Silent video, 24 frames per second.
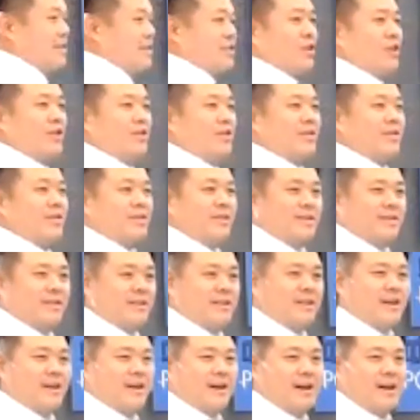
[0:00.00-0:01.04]
this curtain.
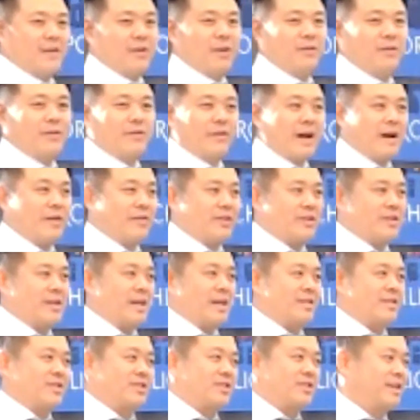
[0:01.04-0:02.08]
If you ever have a
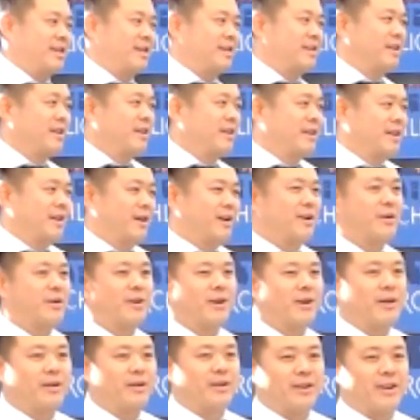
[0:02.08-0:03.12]
chance to see it,
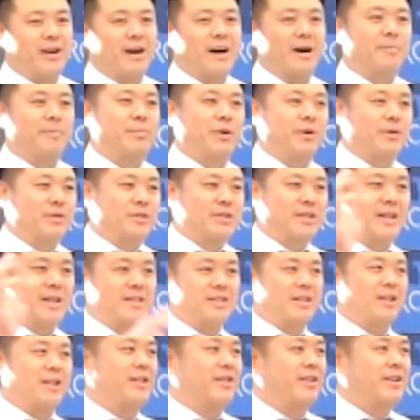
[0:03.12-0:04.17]
all our compost
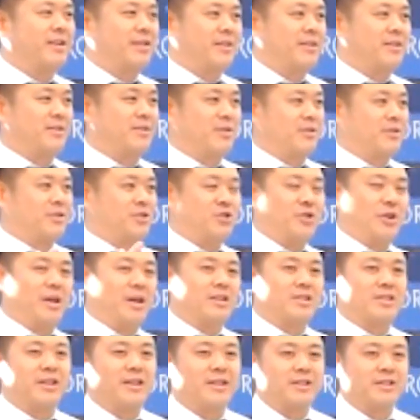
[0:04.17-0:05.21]
gets in there and
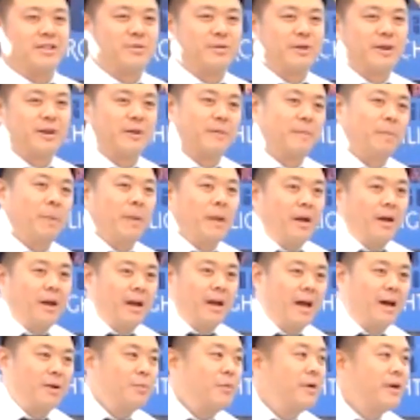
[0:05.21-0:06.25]
strange things grow,
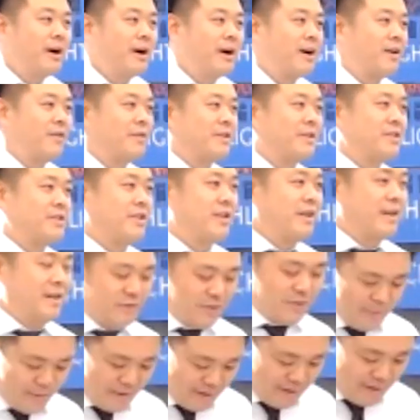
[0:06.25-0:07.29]
and we harvest things
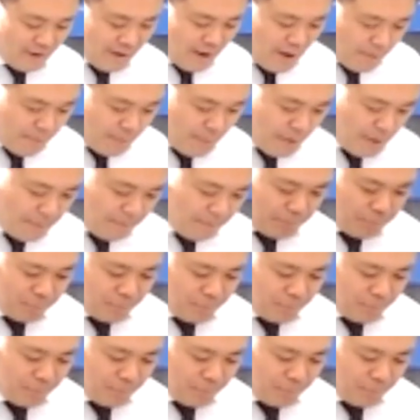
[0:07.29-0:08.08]
from there. But